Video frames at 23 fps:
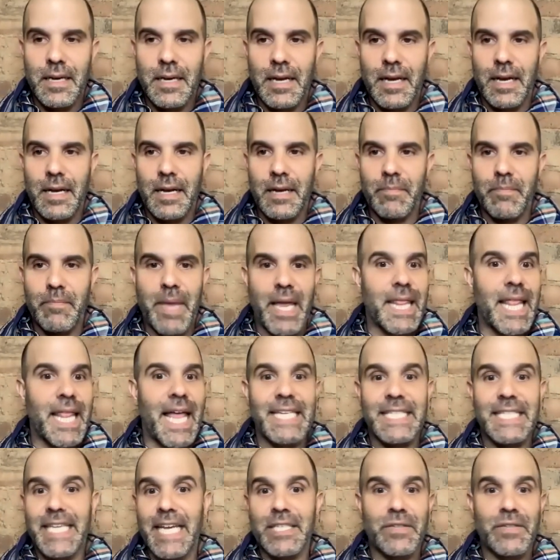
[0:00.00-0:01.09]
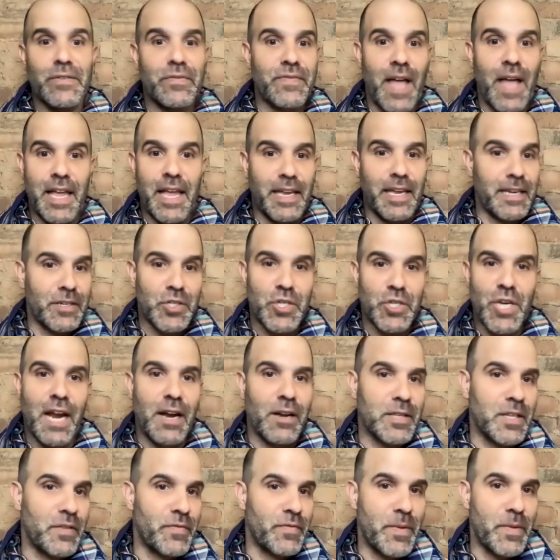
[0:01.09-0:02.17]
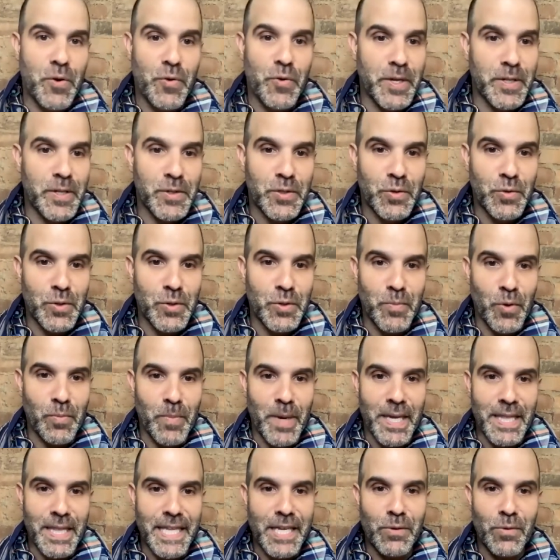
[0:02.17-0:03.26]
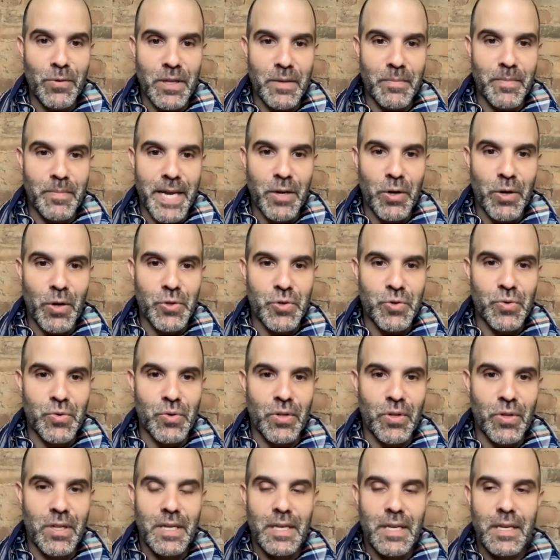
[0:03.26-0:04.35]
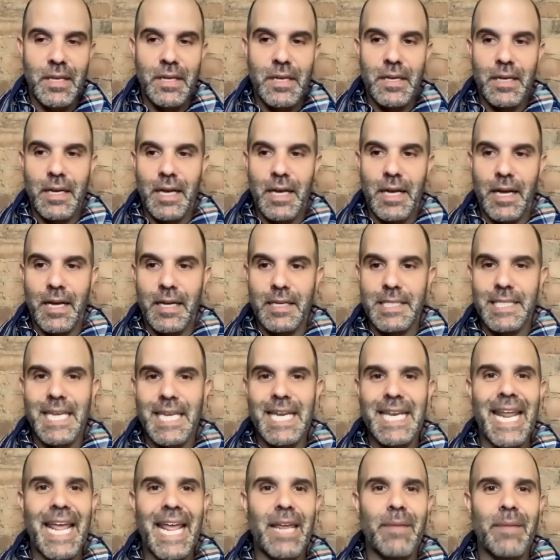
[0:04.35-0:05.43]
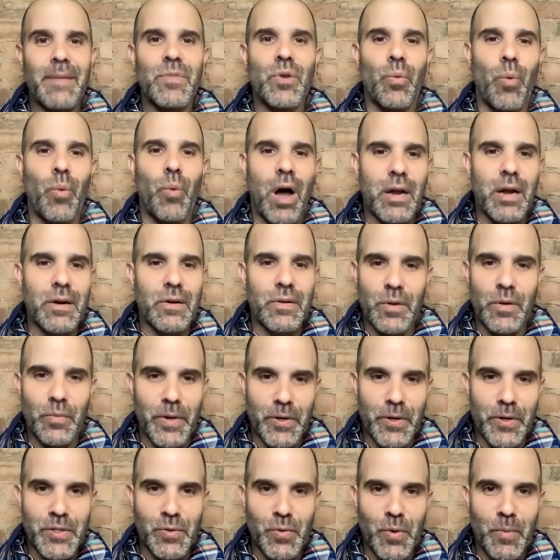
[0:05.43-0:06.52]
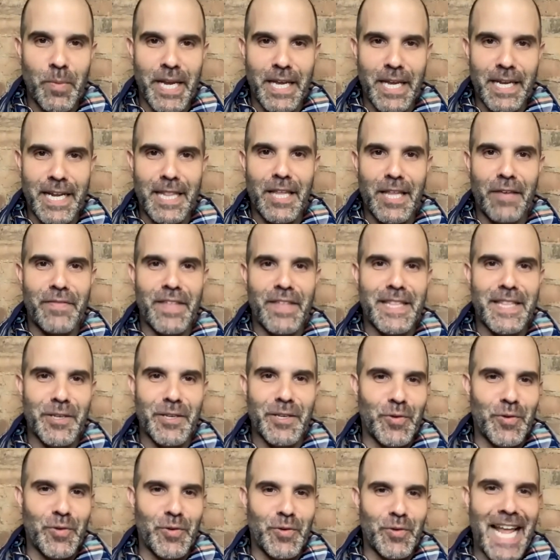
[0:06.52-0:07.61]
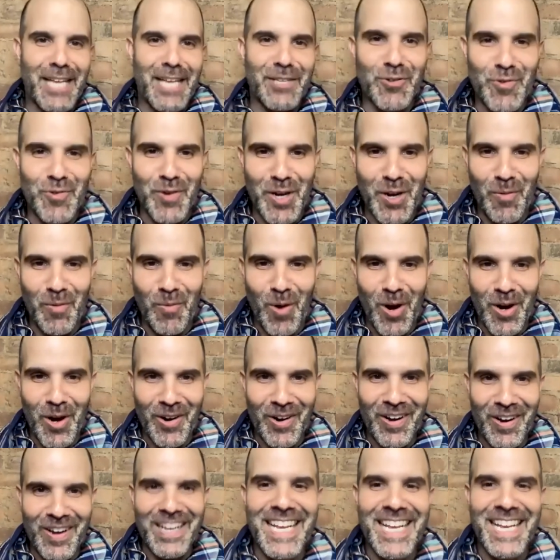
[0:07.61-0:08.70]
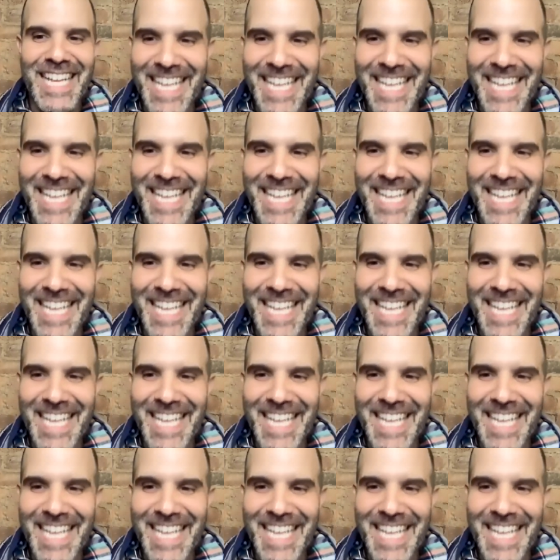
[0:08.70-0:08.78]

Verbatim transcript: uh, male identifying child of immigrants who is both bilingual and bicultural. Uh, to name the water that we are swimming in. I love that you're doing that as you're drinking water,